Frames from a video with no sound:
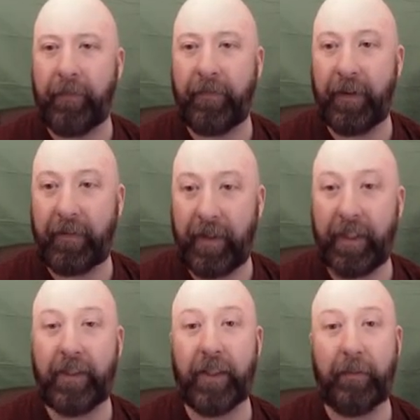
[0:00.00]

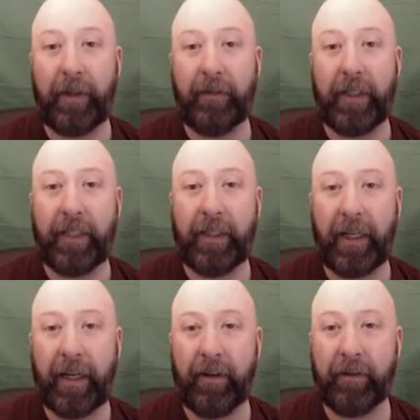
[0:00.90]
15 jumping reach,
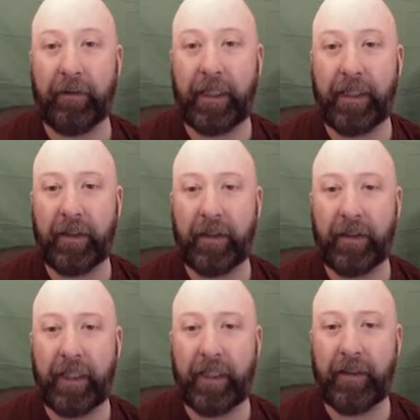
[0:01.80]
aerial reach
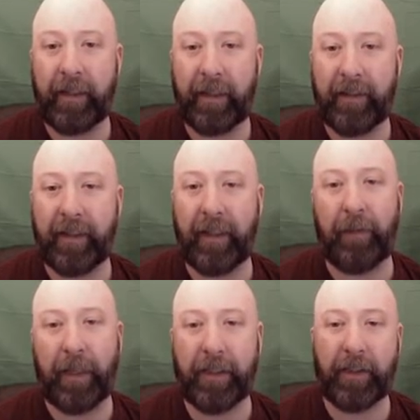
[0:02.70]
13, tendency to
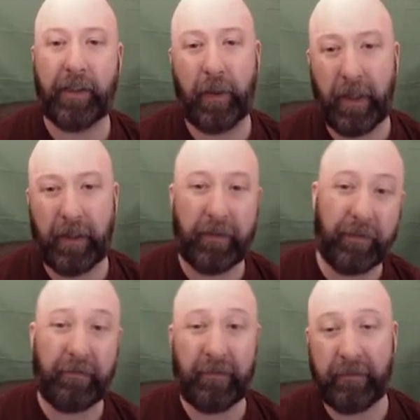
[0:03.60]
punch
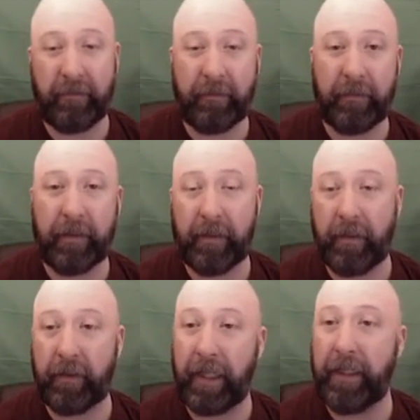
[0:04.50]
12.
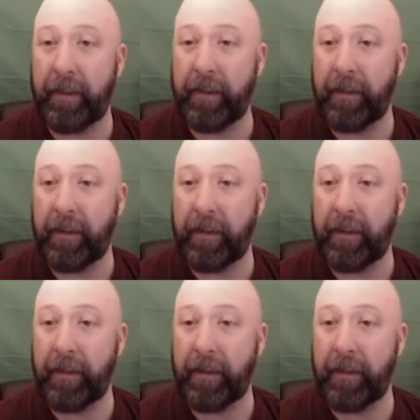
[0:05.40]
Okay.